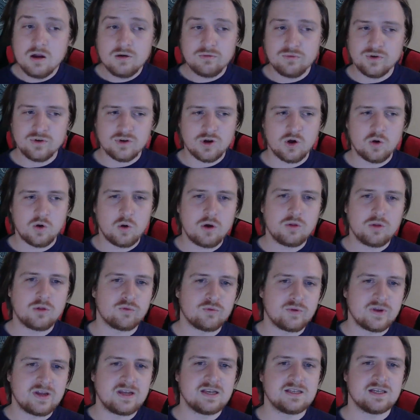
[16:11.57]
for no other
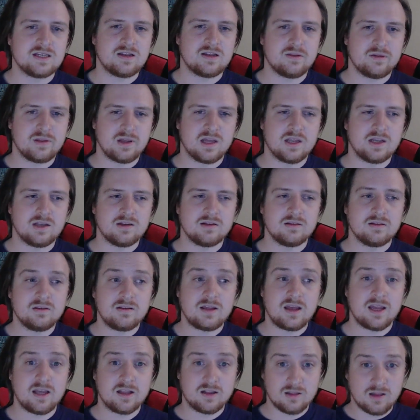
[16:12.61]
reason than
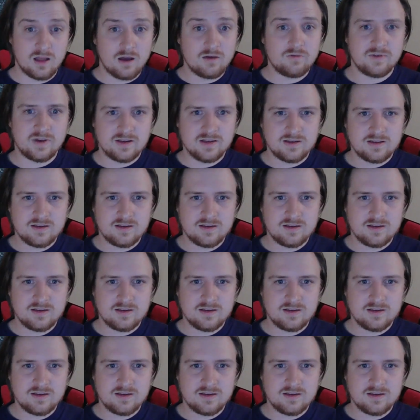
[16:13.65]
they love it.